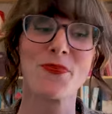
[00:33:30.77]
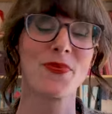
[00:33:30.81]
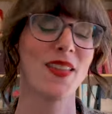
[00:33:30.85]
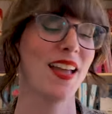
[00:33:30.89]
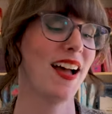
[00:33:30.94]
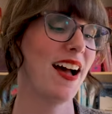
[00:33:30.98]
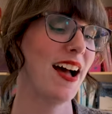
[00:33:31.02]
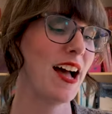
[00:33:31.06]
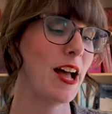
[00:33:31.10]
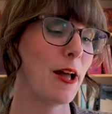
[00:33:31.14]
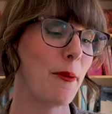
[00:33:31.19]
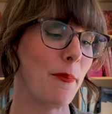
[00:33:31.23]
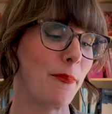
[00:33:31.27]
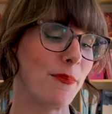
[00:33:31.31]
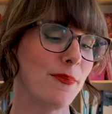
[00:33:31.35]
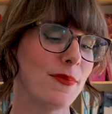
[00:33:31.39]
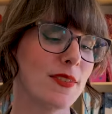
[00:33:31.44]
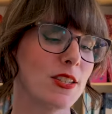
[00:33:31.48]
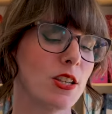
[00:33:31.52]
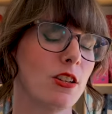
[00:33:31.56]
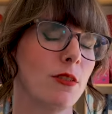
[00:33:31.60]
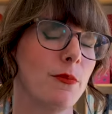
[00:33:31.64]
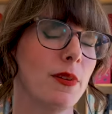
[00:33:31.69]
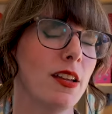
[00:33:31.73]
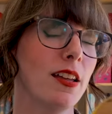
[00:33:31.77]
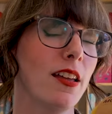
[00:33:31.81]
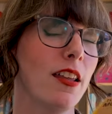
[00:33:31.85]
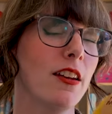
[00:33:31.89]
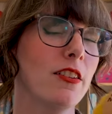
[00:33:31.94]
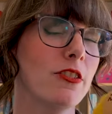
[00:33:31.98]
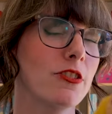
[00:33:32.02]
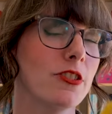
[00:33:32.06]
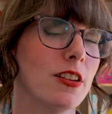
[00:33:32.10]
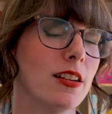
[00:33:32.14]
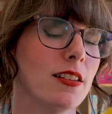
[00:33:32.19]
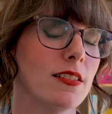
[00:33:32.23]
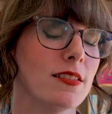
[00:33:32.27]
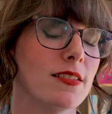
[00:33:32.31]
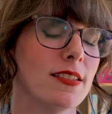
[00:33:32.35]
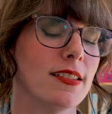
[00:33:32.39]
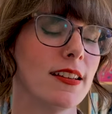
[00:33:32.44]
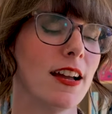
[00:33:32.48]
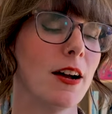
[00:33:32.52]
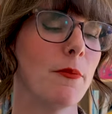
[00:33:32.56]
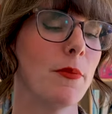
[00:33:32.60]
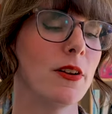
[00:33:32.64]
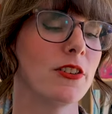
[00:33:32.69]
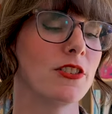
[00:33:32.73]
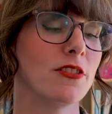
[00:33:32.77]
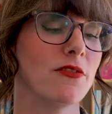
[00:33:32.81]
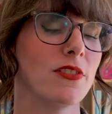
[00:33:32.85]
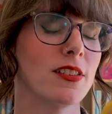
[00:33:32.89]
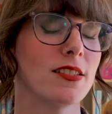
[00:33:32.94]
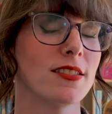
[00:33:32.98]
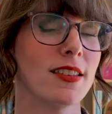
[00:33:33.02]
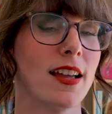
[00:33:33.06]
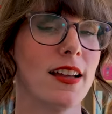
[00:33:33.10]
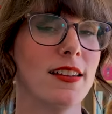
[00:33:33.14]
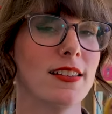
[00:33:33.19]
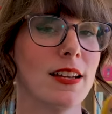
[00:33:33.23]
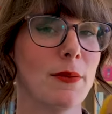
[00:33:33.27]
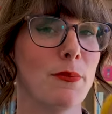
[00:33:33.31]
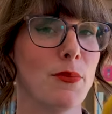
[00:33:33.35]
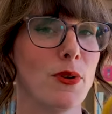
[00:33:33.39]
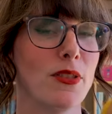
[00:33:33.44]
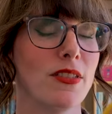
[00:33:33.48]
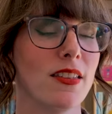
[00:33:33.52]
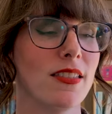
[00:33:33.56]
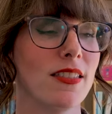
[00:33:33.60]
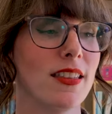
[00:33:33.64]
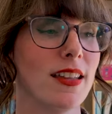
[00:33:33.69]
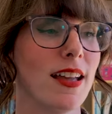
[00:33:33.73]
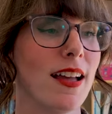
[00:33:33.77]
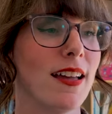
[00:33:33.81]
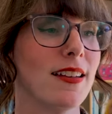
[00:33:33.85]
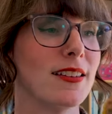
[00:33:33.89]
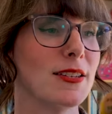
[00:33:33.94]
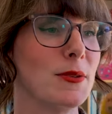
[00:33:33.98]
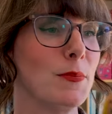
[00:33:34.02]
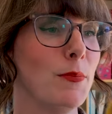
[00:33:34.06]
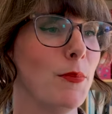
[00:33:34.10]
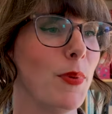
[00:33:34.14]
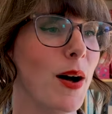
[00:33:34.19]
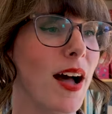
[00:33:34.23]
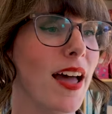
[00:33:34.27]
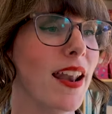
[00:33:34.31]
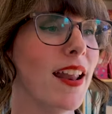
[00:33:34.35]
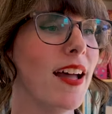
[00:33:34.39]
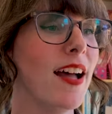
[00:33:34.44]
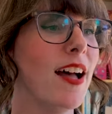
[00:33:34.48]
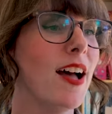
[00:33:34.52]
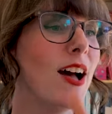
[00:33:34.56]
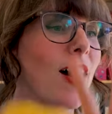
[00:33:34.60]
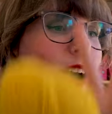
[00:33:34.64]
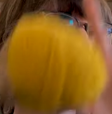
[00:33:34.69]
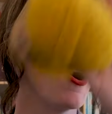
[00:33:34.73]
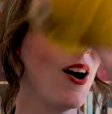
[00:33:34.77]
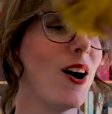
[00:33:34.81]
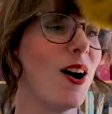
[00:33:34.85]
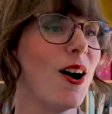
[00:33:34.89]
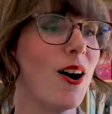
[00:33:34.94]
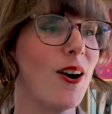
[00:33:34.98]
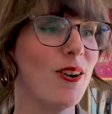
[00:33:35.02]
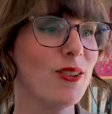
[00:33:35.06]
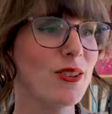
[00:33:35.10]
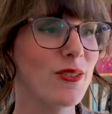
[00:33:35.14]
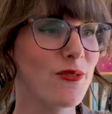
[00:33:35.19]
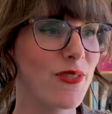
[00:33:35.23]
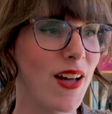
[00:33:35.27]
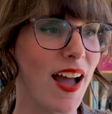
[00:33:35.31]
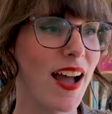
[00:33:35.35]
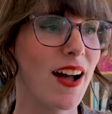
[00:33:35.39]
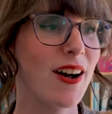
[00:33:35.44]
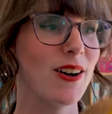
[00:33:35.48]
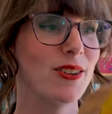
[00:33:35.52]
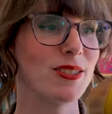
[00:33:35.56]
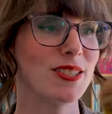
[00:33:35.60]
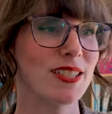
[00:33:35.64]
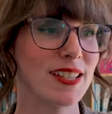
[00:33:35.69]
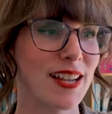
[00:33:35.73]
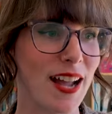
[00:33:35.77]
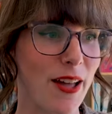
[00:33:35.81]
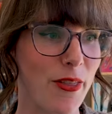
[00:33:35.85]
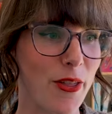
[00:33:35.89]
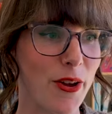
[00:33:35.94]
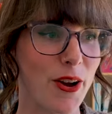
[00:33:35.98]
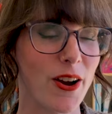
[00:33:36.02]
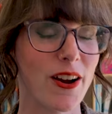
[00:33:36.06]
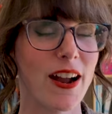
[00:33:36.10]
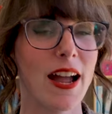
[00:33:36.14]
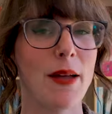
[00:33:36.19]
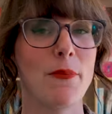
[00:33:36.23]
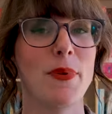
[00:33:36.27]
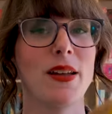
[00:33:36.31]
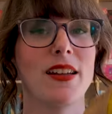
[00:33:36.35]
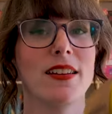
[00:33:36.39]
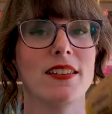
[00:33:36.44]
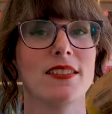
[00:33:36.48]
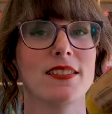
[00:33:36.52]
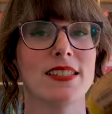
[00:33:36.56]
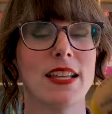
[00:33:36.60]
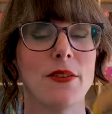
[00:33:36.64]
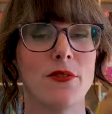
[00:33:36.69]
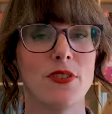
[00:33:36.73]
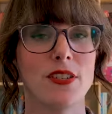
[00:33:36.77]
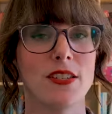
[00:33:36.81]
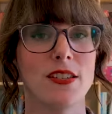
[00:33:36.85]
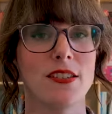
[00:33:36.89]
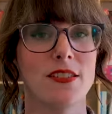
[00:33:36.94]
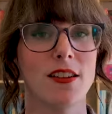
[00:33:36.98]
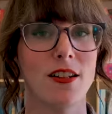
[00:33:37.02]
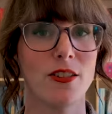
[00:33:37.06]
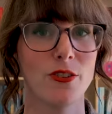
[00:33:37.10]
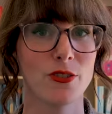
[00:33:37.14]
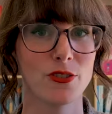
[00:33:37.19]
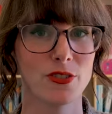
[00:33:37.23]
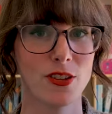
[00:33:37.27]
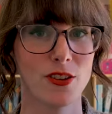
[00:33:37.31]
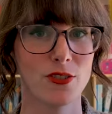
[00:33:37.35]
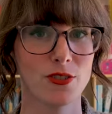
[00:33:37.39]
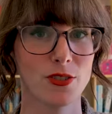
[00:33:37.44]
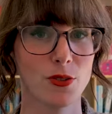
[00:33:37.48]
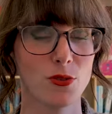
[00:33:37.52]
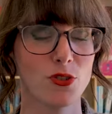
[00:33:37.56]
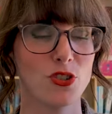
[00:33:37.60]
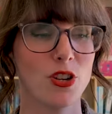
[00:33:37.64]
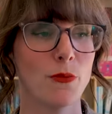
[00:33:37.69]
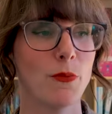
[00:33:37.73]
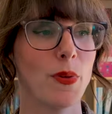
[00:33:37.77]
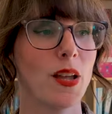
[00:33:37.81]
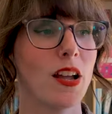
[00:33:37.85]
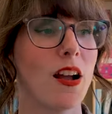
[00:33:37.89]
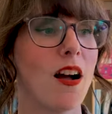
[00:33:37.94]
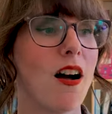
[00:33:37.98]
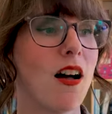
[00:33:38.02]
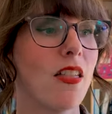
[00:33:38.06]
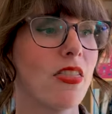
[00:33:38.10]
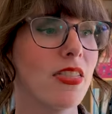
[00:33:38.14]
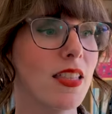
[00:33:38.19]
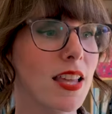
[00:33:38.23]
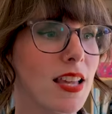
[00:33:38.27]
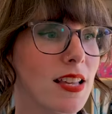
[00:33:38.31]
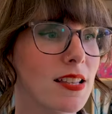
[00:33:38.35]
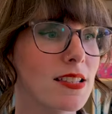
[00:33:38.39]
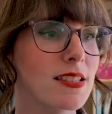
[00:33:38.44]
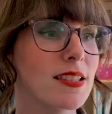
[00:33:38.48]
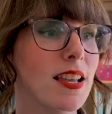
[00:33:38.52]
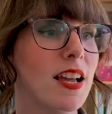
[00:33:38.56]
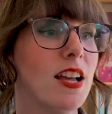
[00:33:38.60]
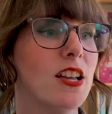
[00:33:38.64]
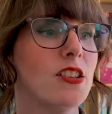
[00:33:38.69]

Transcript: Um, so it'll be interesting to see how much of this I end up with in the end. But all of that all together, I paid $17 also shipping on these.